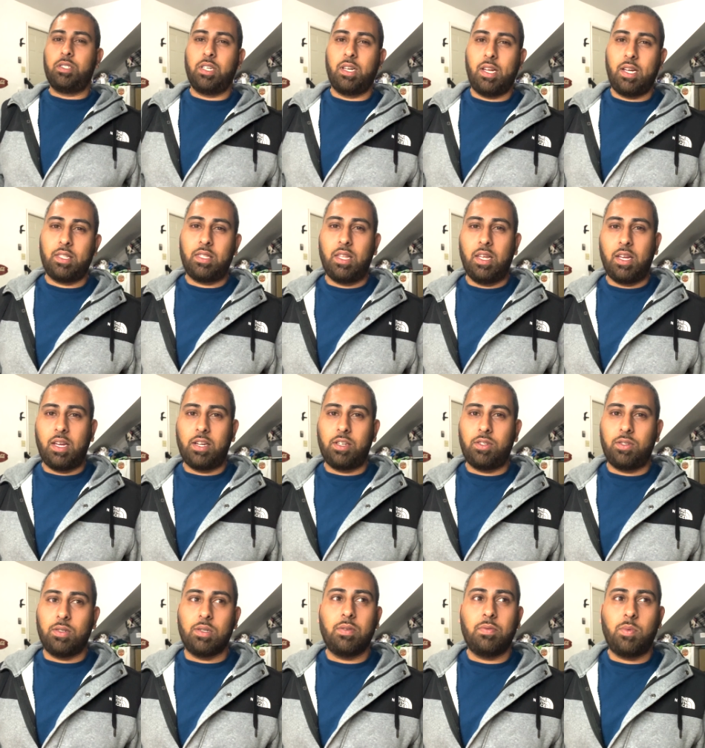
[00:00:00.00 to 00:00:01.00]
and I think I
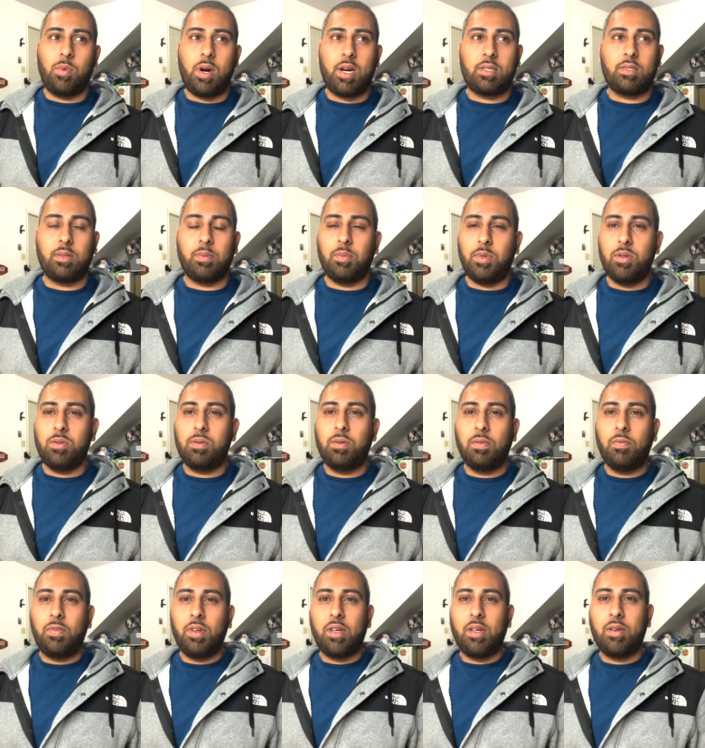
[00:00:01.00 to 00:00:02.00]
should have watched some
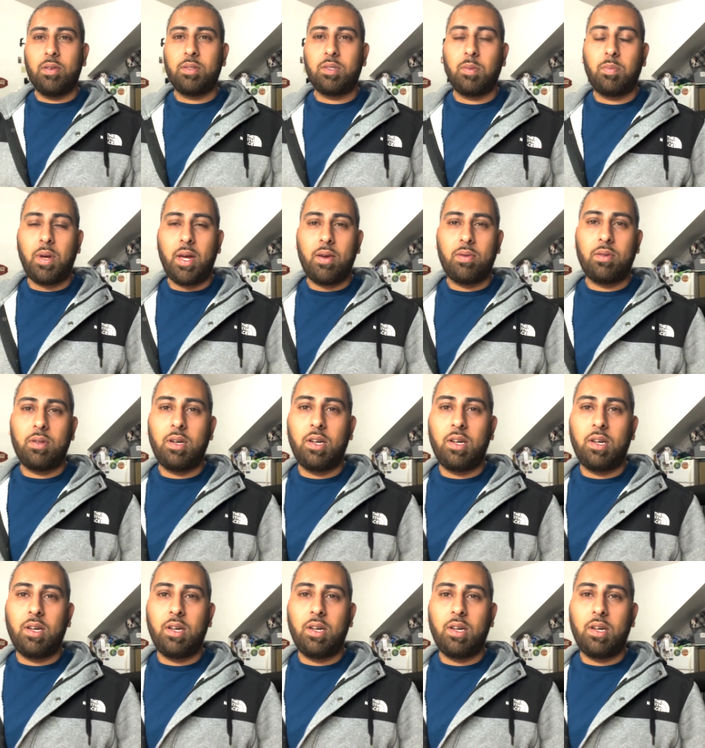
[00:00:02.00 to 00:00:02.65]
YouTube videos about